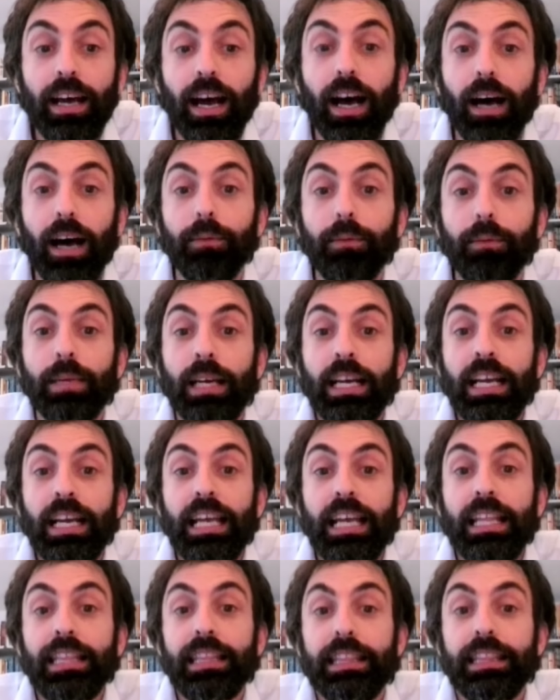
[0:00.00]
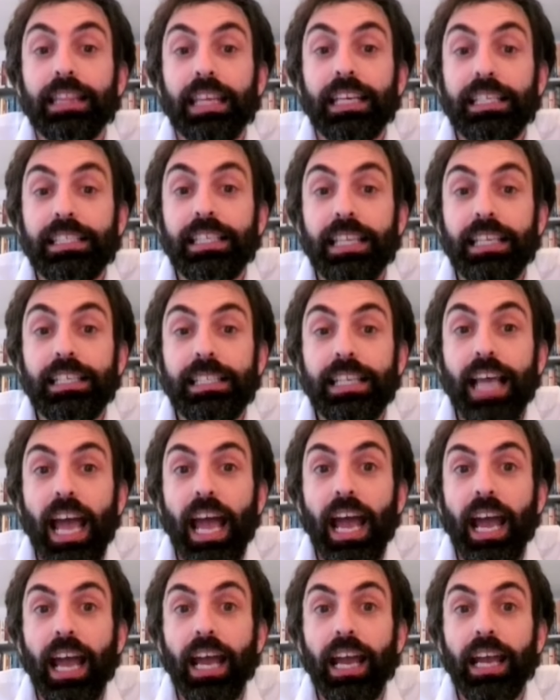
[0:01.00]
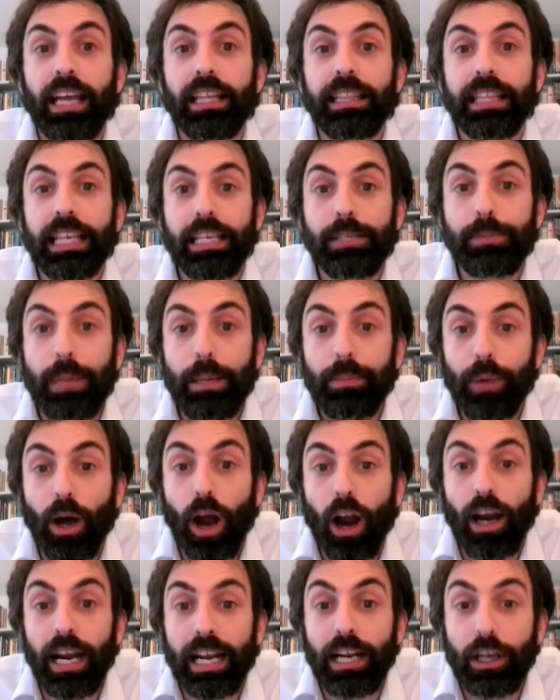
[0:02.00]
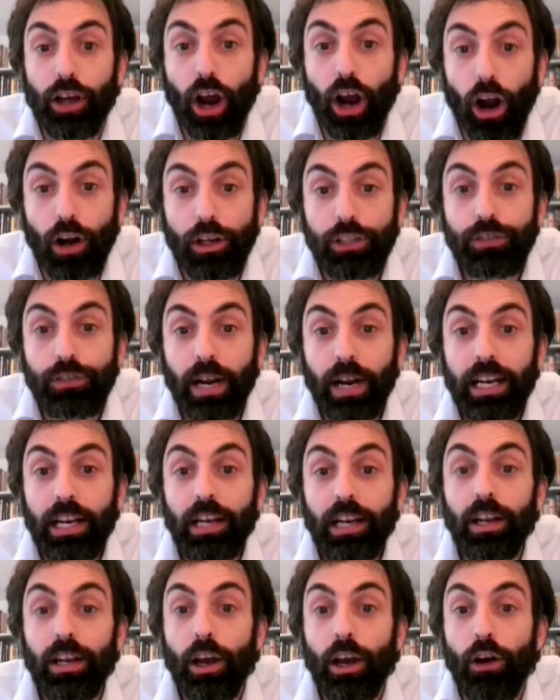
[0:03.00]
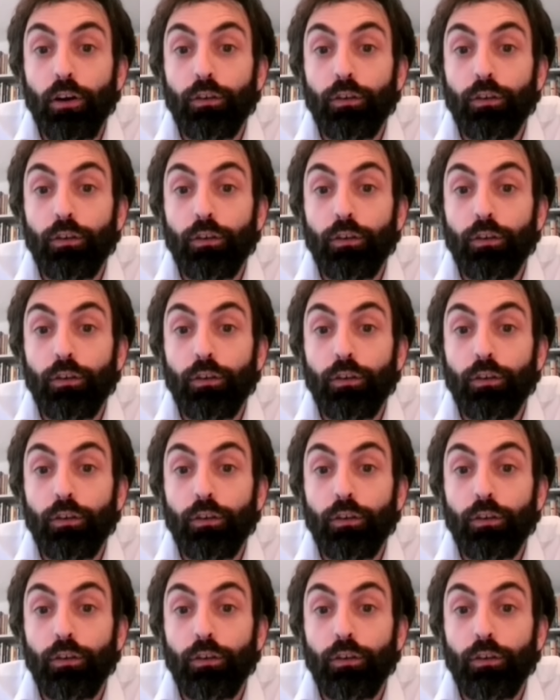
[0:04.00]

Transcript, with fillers: Um, this is a these people are incarcerated